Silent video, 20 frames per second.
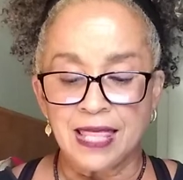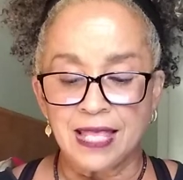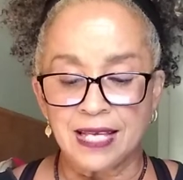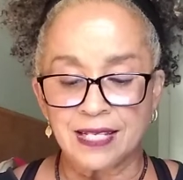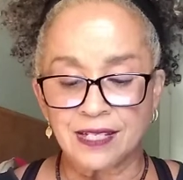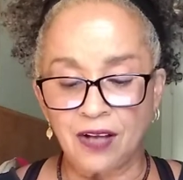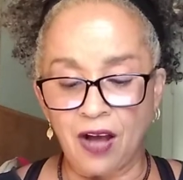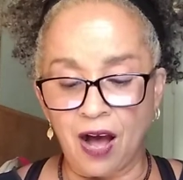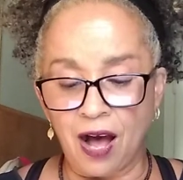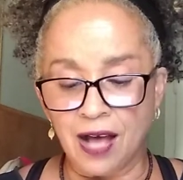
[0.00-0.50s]

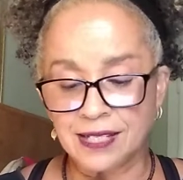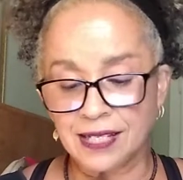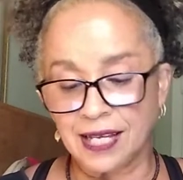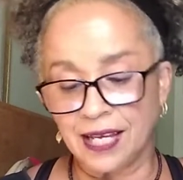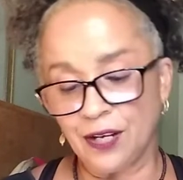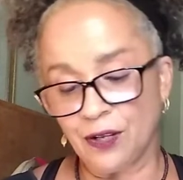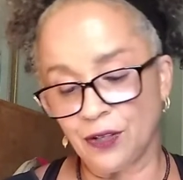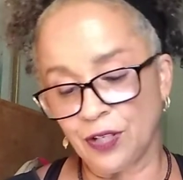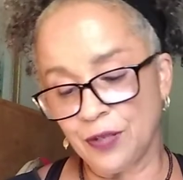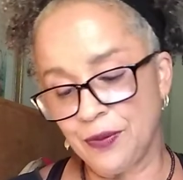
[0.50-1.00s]
This cause
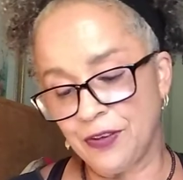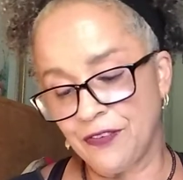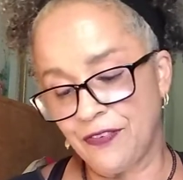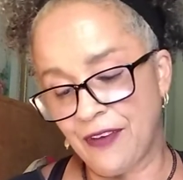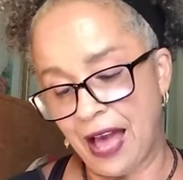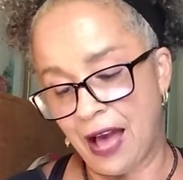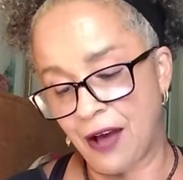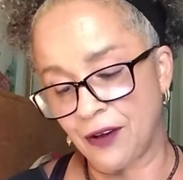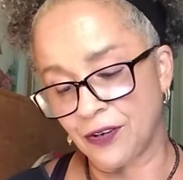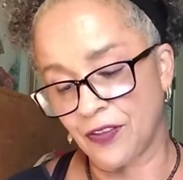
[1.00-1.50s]
can only be
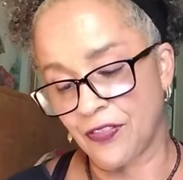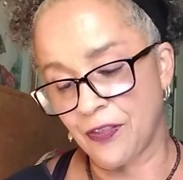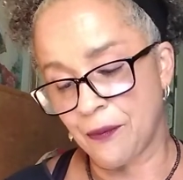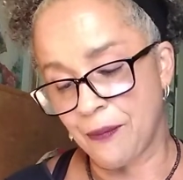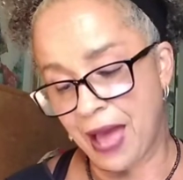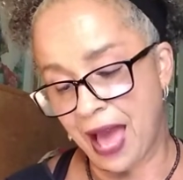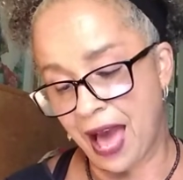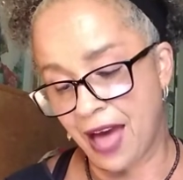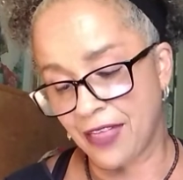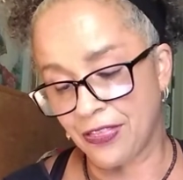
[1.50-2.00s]
found on the
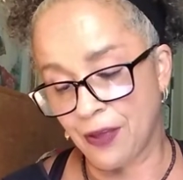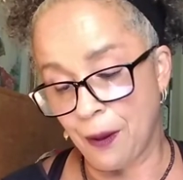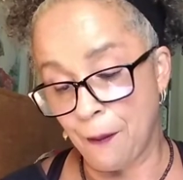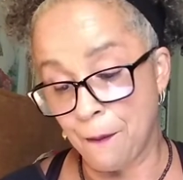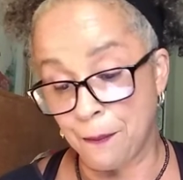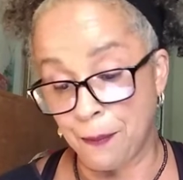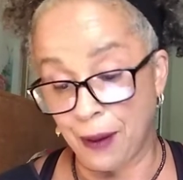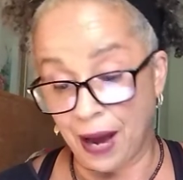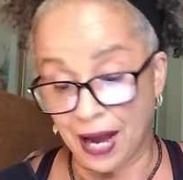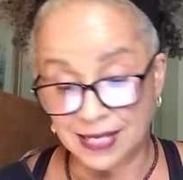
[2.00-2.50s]
path
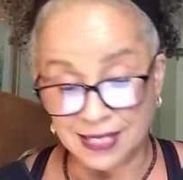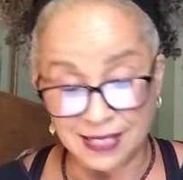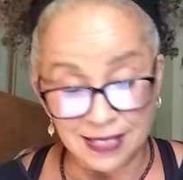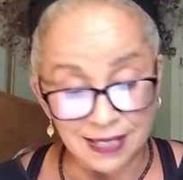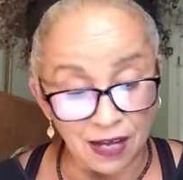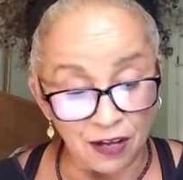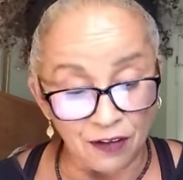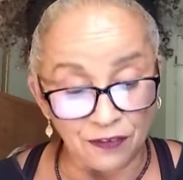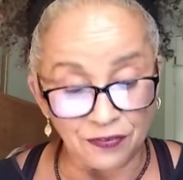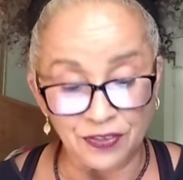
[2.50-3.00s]
by
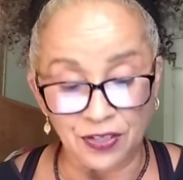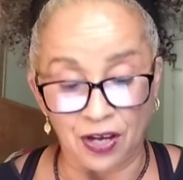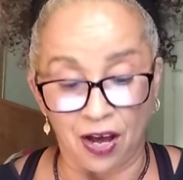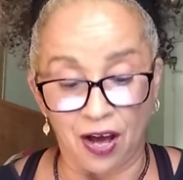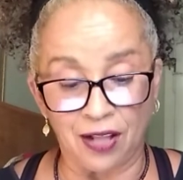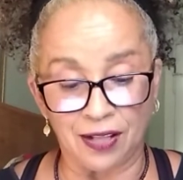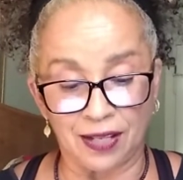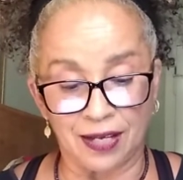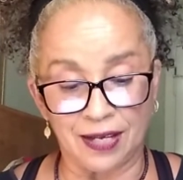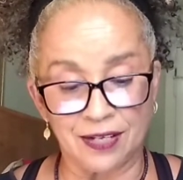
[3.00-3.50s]

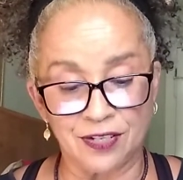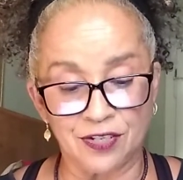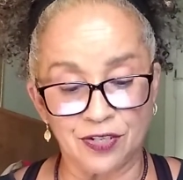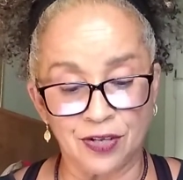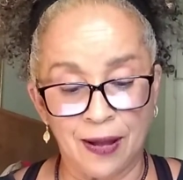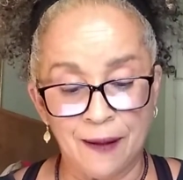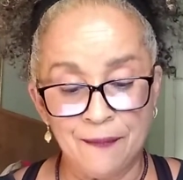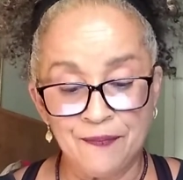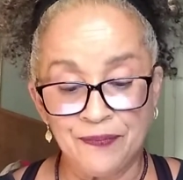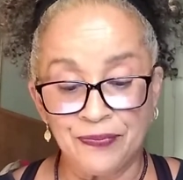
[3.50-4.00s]
self-knowledge.